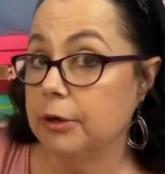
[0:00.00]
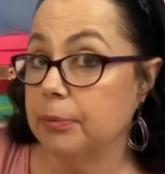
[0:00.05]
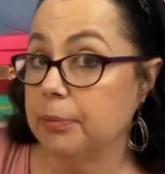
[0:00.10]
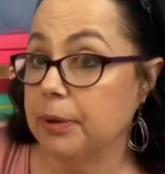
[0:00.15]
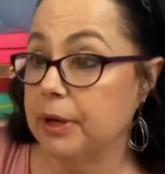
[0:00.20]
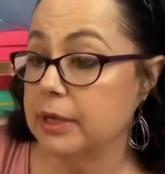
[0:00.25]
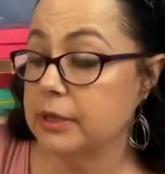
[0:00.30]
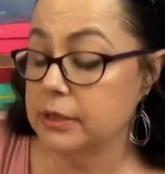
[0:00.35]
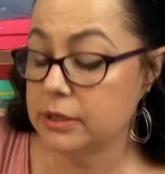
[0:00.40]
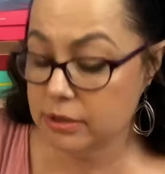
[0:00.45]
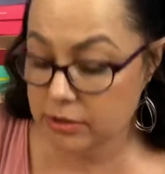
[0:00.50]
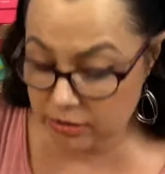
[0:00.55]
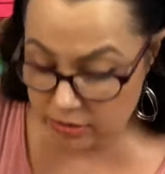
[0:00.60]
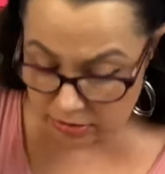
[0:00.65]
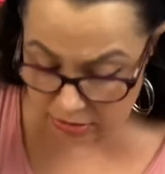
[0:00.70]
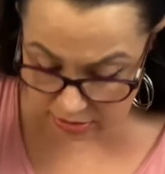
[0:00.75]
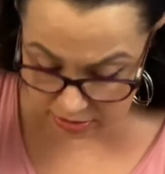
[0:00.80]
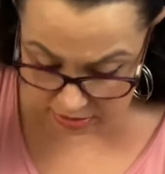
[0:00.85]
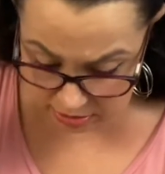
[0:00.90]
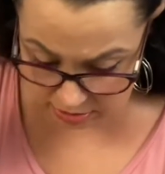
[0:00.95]

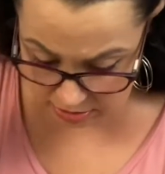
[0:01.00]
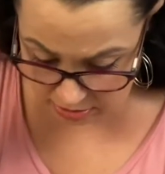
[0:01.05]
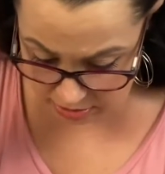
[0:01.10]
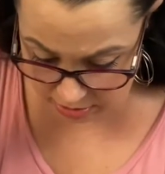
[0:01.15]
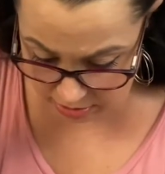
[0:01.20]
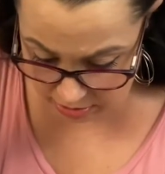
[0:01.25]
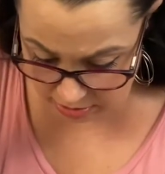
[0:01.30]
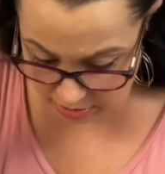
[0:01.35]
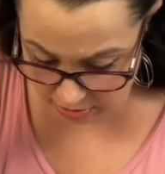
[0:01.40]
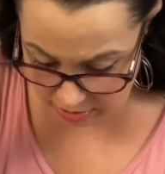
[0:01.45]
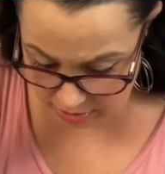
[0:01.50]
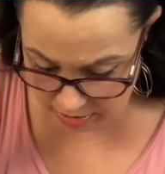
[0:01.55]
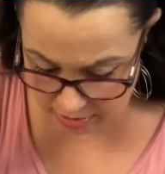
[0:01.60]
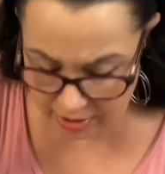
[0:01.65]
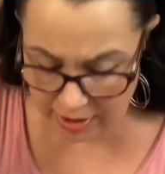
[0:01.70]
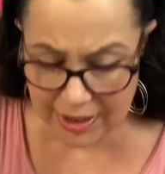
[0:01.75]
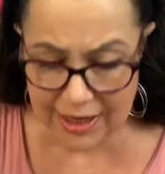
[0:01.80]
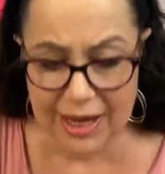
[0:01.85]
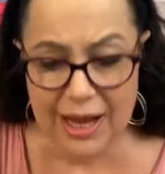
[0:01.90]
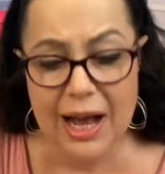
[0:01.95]
pencil.
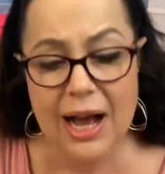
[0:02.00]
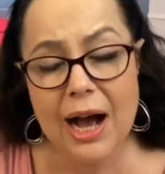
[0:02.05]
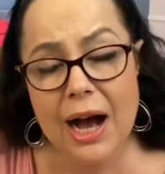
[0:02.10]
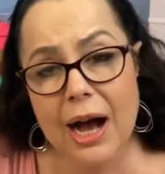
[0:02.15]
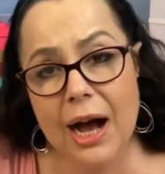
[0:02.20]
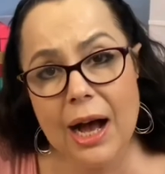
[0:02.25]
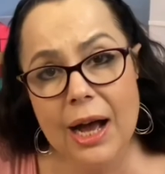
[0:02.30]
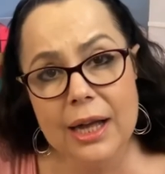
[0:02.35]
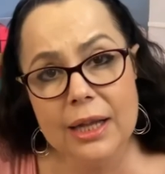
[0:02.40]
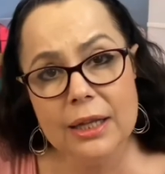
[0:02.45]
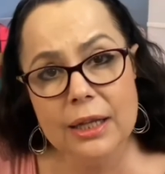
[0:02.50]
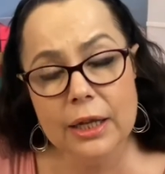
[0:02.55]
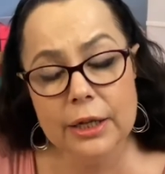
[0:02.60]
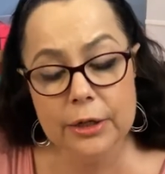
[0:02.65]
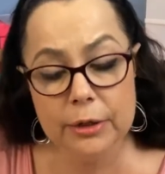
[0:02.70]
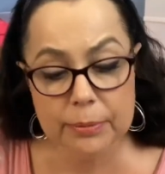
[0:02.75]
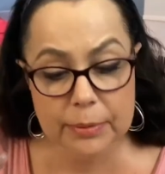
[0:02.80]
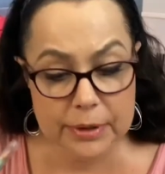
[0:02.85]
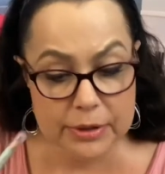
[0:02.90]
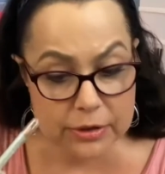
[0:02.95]

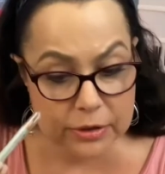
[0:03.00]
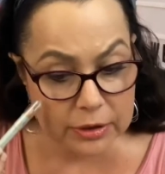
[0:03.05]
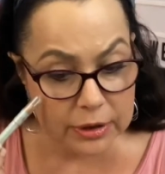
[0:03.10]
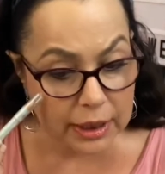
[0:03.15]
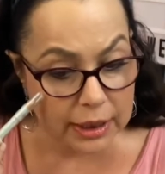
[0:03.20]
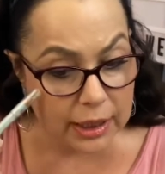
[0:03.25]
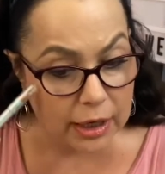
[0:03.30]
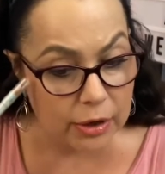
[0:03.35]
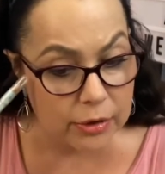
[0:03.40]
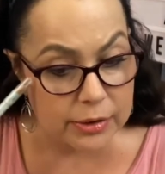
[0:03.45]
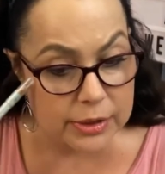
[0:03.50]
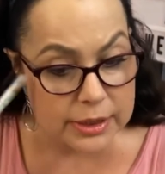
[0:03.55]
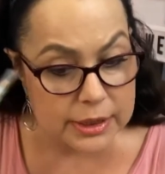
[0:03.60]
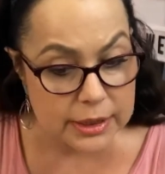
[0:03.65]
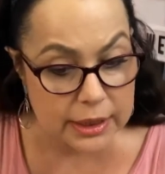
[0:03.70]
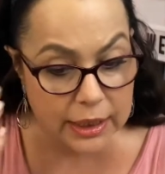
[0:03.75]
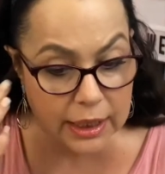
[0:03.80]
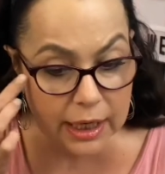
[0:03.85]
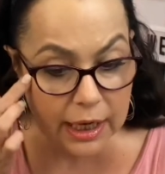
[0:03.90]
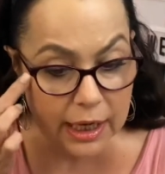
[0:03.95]
Highlighter pencil, like I always
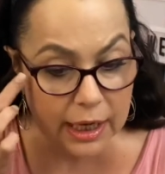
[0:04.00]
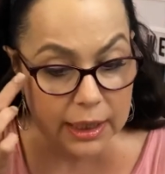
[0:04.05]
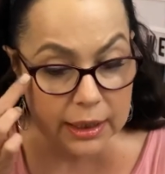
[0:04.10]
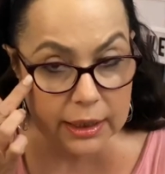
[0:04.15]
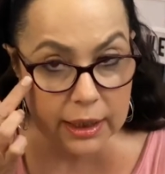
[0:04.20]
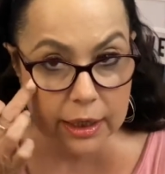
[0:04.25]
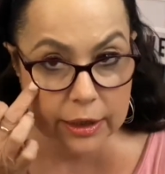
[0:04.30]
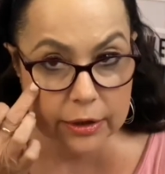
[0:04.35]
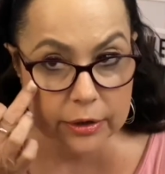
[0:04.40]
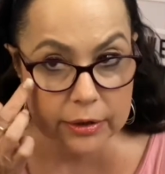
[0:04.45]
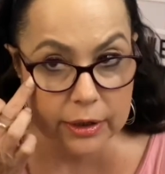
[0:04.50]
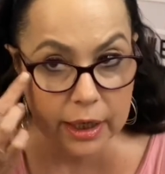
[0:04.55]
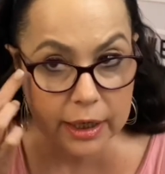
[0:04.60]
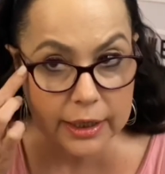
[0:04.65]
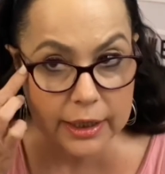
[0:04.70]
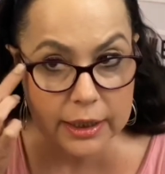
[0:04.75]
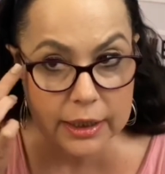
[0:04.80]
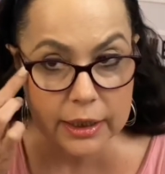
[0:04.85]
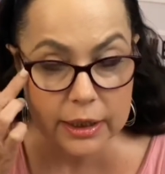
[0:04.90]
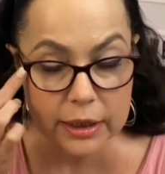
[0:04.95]
think highlighter like
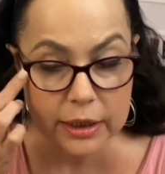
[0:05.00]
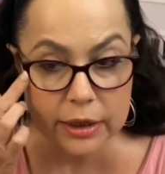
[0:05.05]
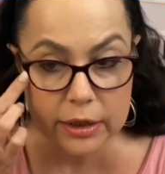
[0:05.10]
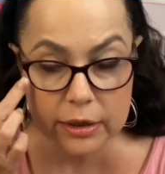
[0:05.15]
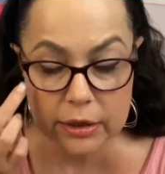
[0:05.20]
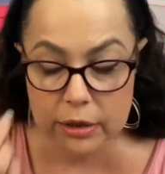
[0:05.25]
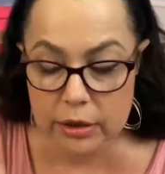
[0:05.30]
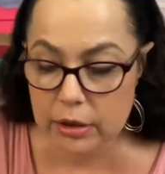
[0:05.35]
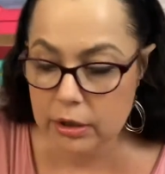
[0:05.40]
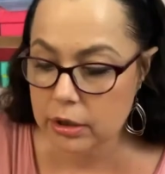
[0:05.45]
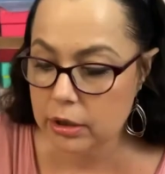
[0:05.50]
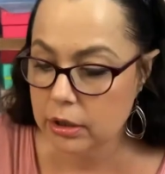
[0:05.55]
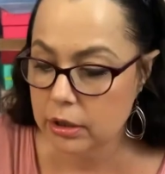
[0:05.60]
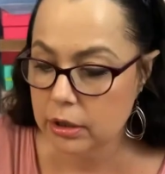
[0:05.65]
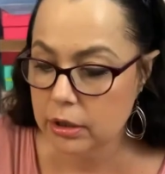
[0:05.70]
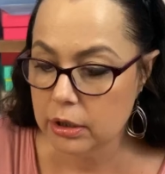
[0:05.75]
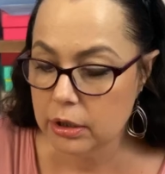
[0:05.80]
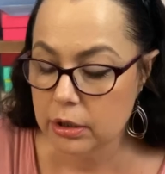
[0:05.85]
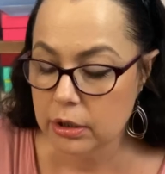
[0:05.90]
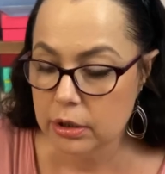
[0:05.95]
here.
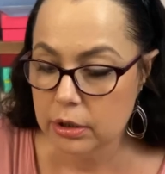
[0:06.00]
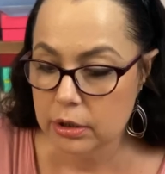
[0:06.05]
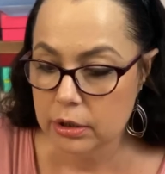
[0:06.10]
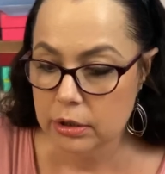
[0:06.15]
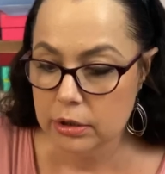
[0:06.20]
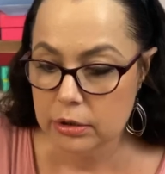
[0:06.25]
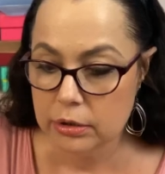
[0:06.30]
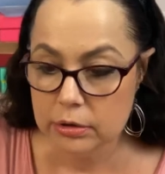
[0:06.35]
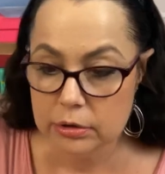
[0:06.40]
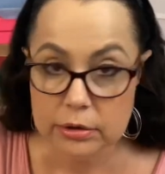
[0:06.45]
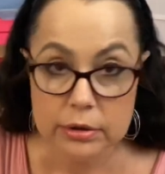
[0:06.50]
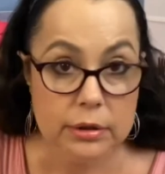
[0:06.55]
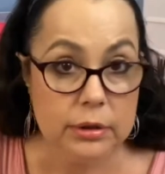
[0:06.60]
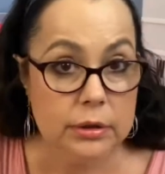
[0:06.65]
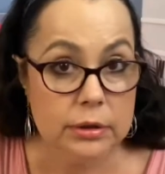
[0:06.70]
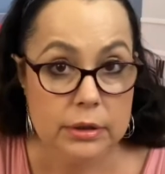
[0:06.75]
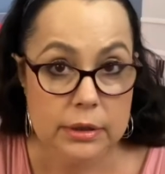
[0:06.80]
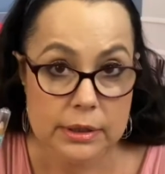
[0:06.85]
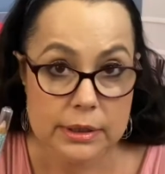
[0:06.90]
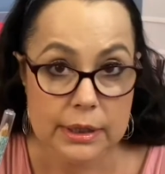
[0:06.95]

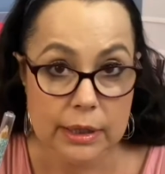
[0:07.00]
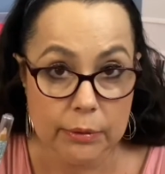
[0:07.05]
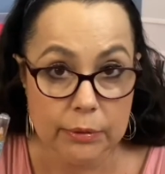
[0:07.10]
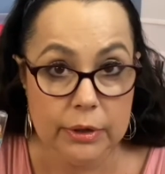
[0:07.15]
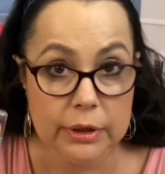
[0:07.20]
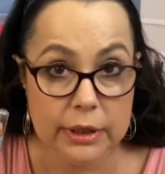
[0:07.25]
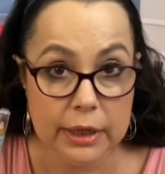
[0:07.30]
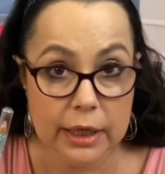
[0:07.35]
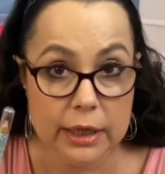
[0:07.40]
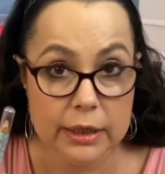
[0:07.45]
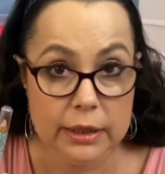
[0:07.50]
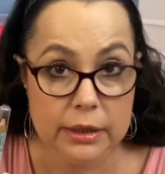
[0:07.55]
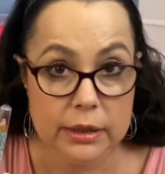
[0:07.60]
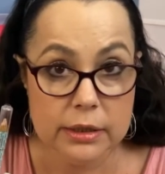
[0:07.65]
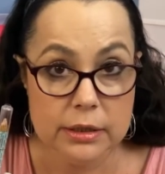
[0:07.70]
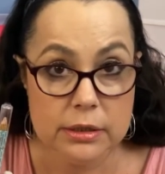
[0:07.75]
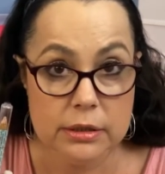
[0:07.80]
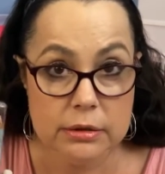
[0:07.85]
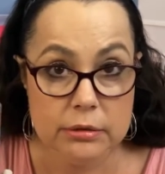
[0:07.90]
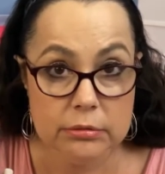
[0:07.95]
Is that what that
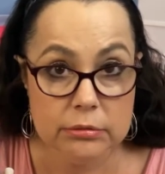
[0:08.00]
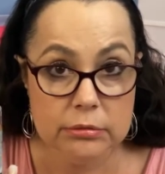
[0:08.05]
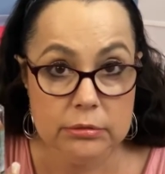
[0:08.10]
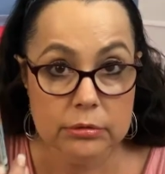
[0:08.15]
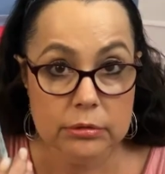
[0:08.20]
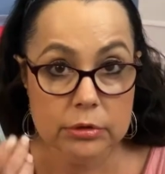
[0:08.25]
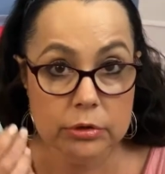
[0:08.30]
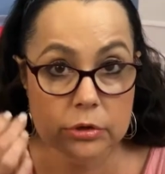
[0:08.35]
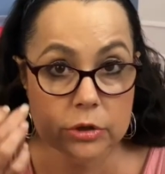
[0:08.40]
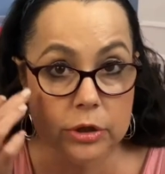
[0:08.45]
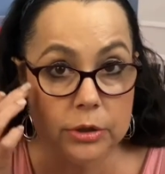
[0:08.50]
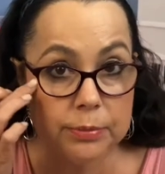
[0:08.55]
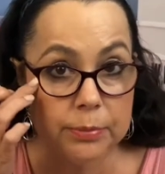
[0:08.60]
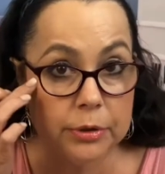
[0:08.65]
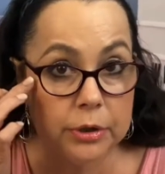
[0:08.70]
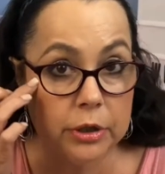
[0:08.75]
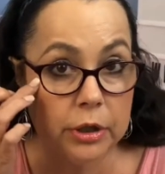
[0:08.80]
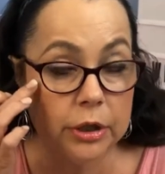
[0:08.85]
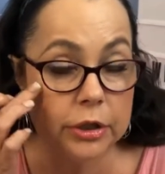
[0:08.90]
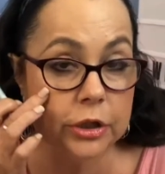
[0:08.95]
is? You just put
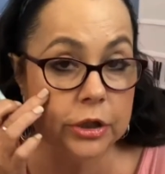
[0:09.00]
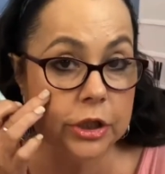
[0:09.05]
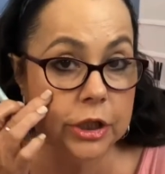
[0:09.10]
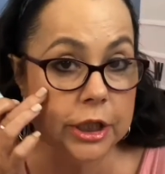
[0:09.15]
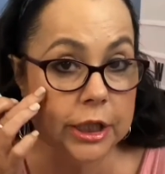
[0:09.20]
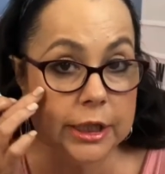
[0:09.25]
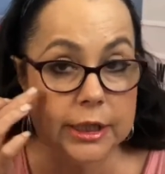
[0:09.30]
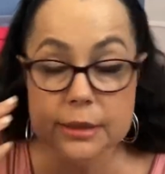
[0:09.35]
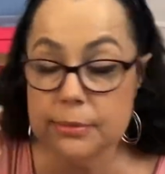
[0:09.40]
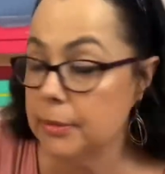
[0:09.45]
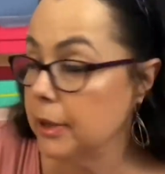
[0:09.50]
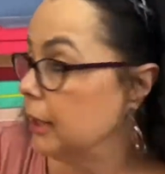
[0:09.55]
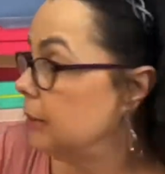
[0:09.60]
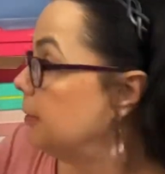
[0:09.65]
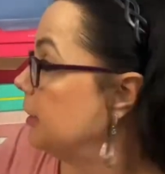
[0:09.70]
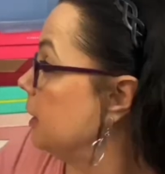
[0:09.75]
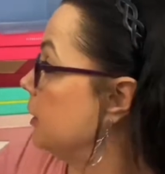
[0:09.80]
it on your cheeks maybe a